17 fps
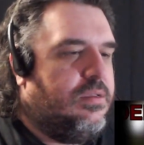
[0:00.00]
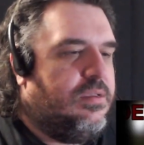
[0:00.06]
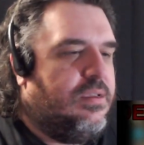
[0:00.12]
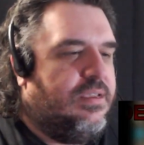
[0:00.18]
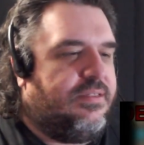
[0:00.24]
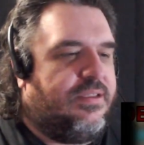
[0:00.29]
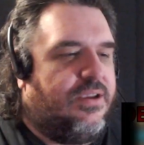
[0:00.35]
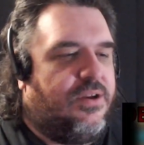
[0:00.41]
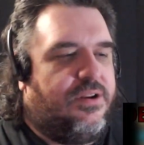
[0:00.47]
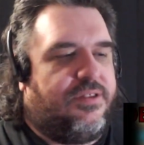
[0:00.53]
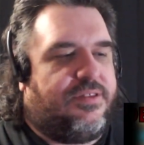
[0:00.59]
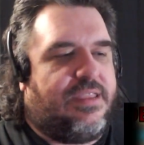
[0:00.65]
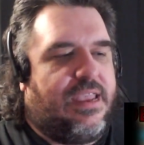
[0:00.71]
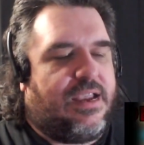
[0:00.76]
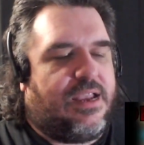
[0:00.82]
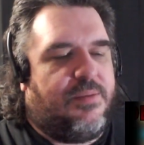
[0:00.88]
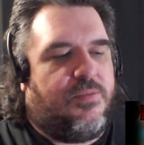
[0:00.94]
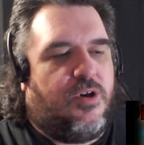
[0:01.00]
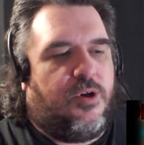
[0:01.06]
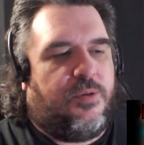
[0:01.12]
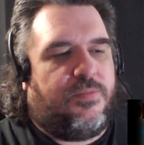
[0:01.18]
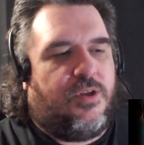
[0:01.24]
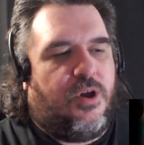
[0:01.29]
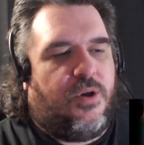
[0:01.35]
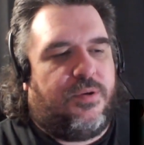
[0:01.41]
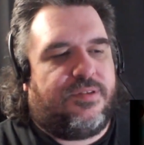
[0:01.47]
Is he gonna take him home?
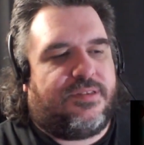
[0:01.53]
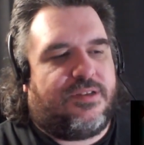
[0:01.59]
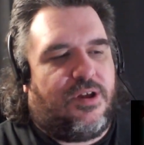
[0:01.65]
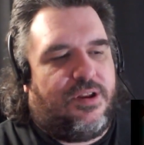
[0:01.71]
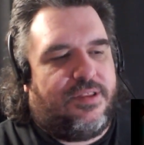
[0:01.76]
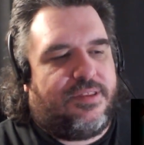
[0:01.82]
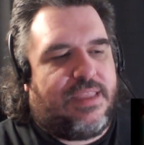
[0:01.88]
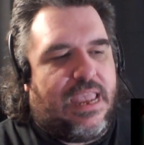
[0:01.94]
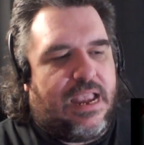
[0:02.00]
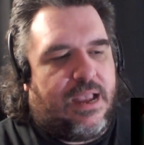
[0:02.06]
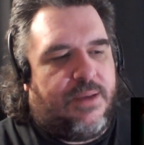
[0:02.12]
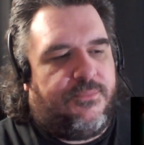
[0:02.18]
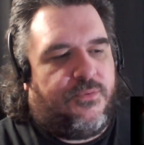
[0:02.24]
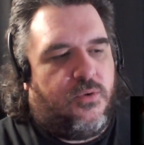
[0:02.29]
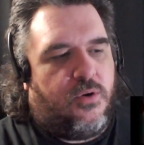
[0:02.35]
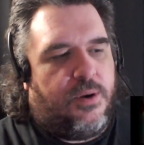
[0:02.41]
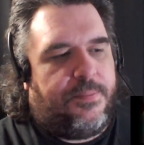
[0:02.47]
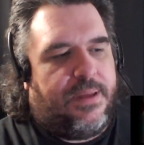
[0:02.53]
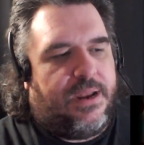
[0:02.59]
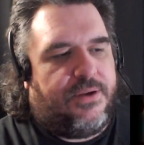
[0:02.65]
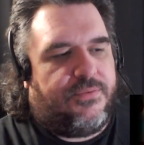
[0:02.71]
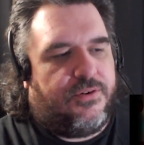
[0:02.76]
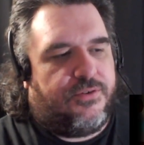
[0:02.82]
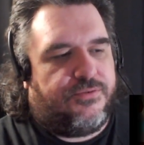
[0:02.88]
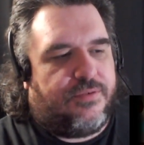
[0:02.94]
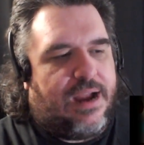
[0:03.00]
No, he's gonna take him for a bit of
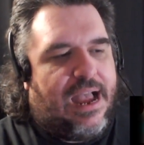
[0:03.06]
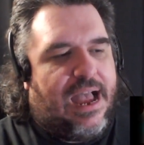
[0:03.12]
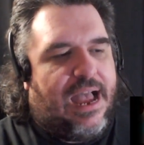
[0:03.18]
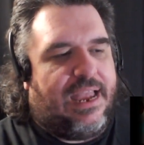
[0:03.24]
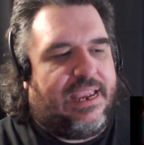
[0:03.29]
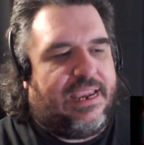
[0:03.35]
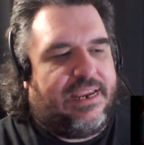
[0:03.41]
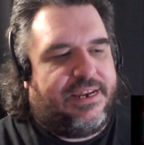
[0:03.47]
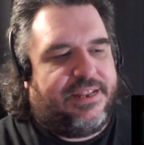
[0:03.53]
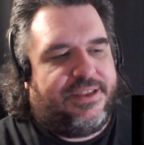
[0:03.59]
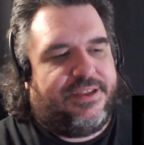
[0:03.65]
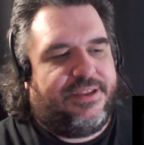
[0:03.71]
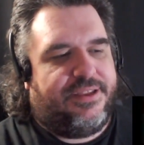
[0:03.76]
a ride.